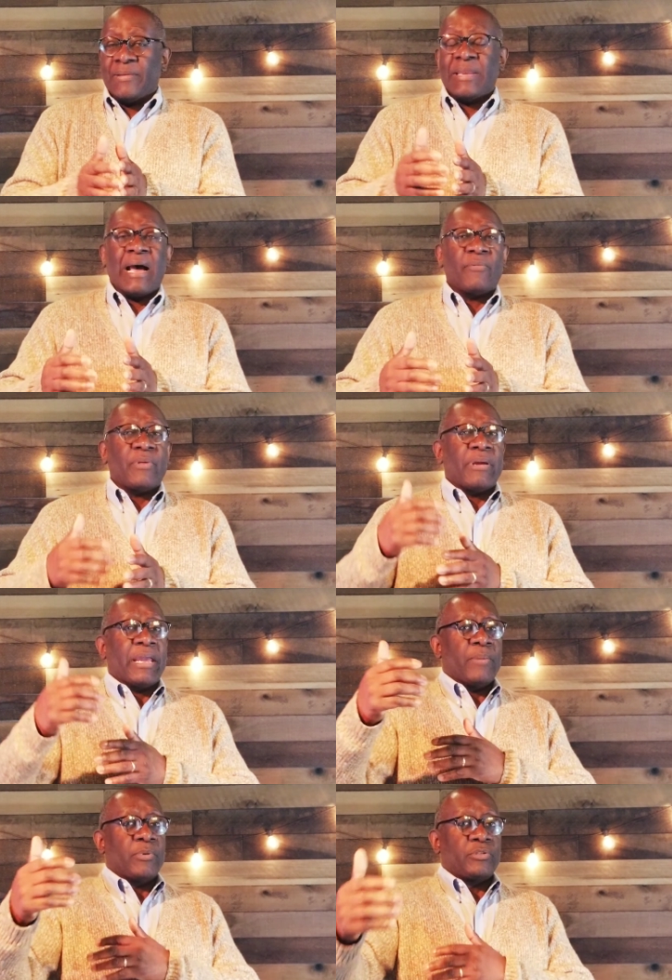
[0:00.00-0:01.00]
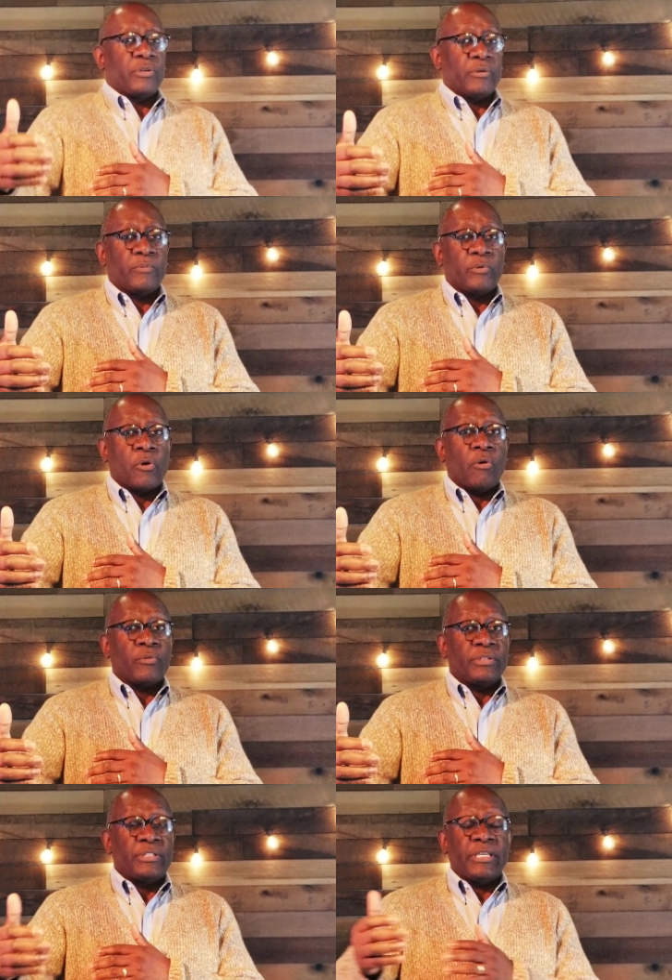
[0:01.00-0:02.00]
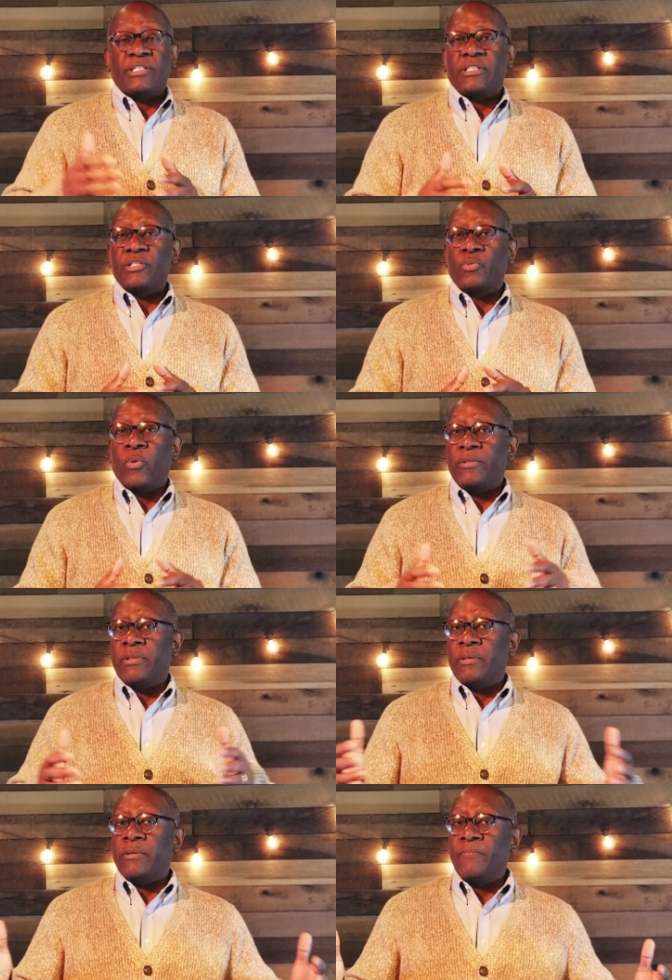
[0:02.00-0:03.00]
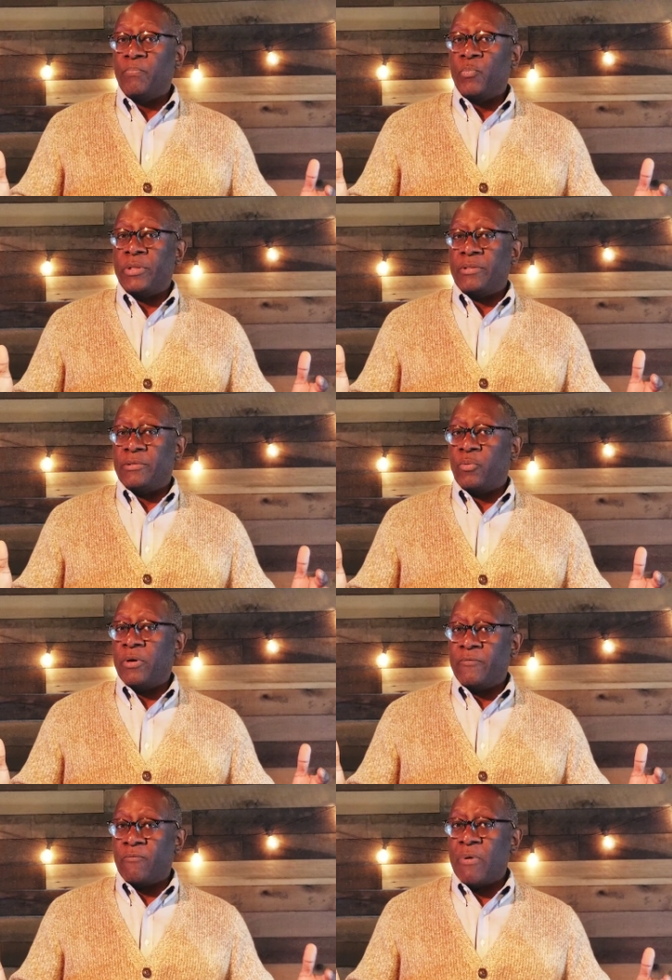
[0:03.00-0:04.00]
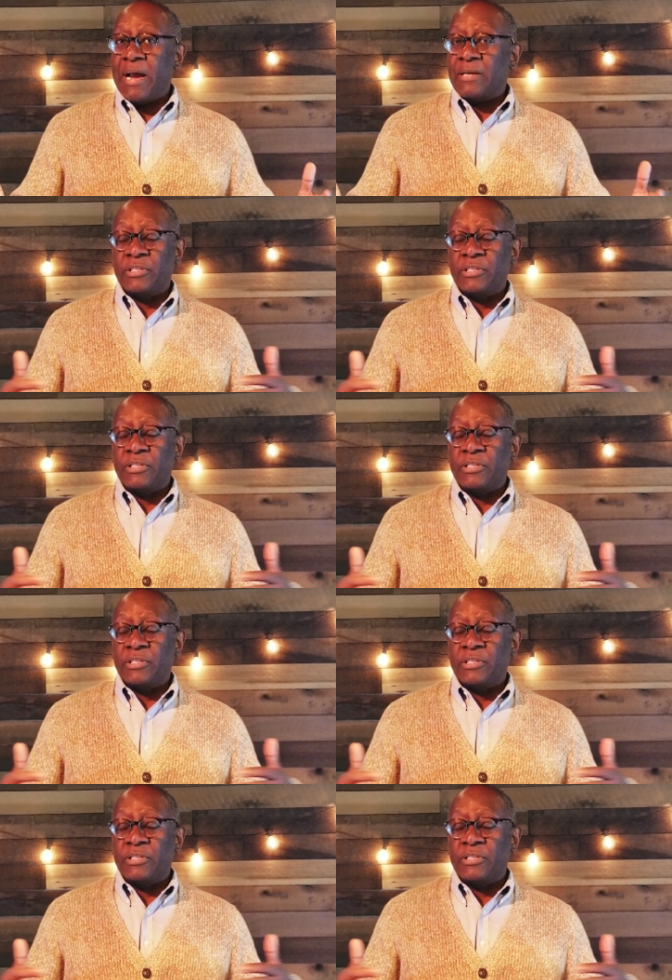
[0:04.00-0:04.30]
now they're able to go the distance with the with the 12 rounds.